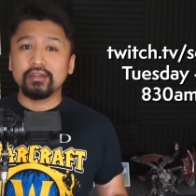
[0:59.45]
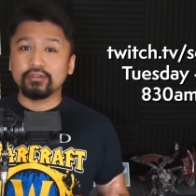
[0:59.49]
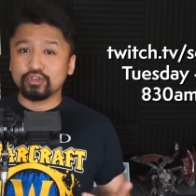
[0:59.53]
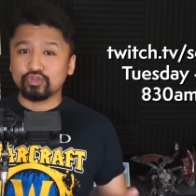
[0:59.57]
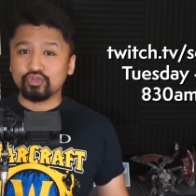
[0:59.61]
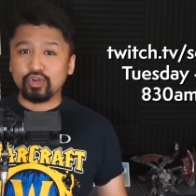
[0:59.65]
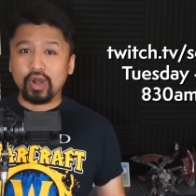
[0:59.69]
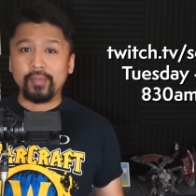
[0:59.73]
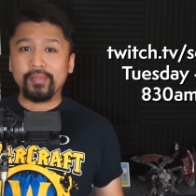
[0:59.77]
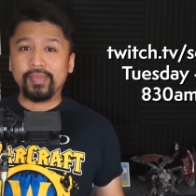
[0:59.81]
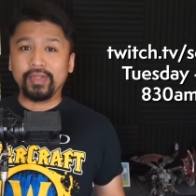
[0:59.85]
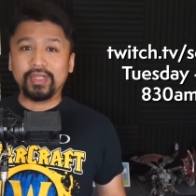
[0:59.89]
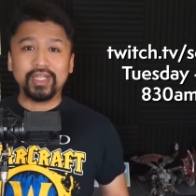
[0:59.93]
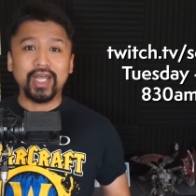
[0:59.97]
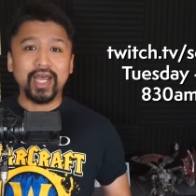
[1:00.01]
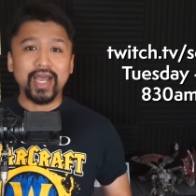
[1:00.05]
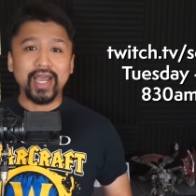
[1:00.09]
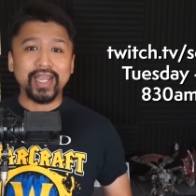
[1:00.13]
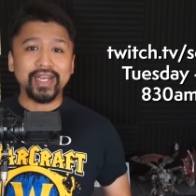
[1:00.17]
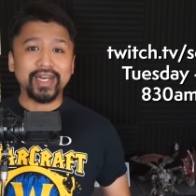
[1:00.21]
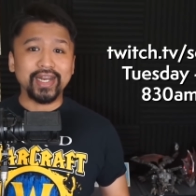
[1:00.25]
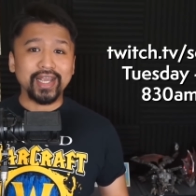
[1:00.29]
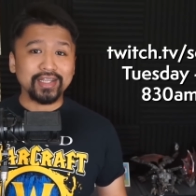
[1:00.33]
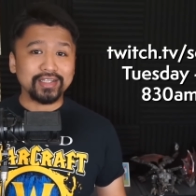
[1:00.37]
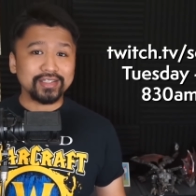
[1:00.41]
Drop a
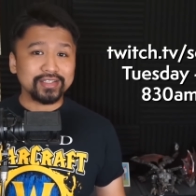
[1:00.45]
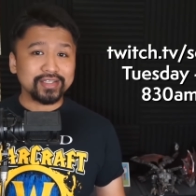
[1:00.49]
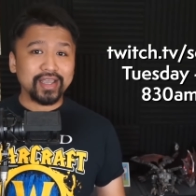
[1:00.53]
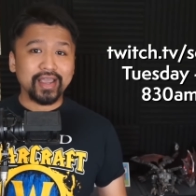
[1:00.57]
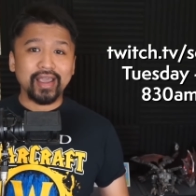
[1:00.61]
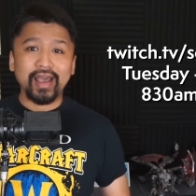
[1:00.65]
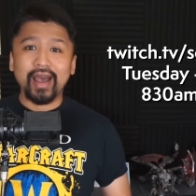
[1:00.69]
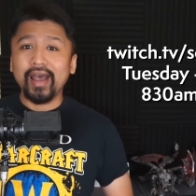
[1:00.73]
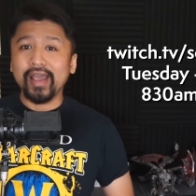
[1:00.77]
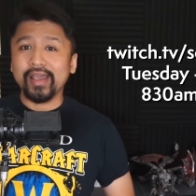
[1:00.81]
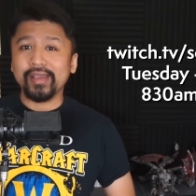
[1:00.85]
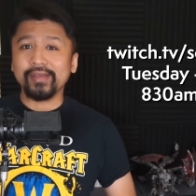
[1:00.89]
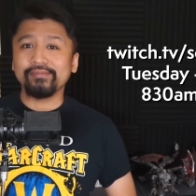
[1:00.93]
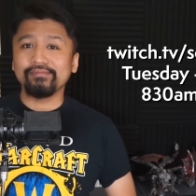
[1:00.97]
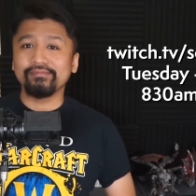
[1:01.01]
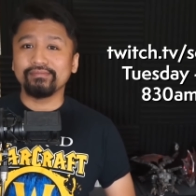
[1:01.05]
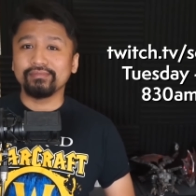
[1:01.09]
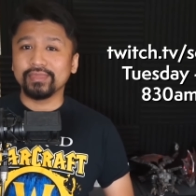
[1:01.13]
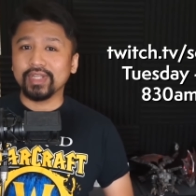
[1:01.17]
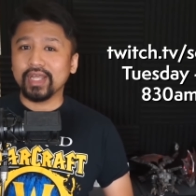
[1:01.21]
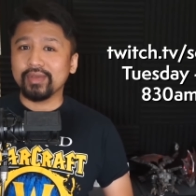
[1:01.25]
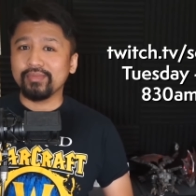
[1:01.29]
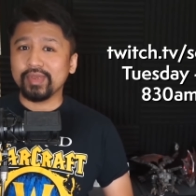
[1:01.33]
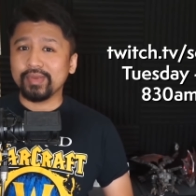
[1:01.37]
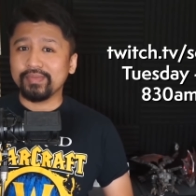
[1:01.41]
line and say hi.
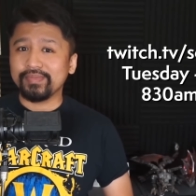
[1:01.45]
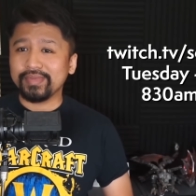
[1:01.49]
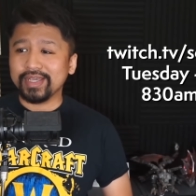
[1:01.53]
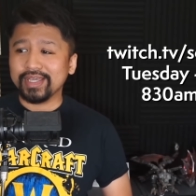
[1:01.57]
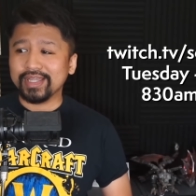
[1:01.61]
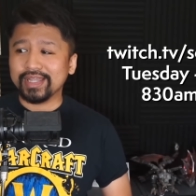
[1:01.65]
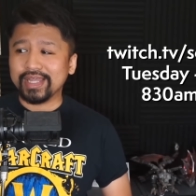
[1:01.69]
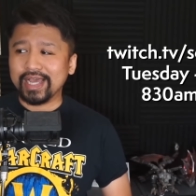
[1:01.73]
Let me be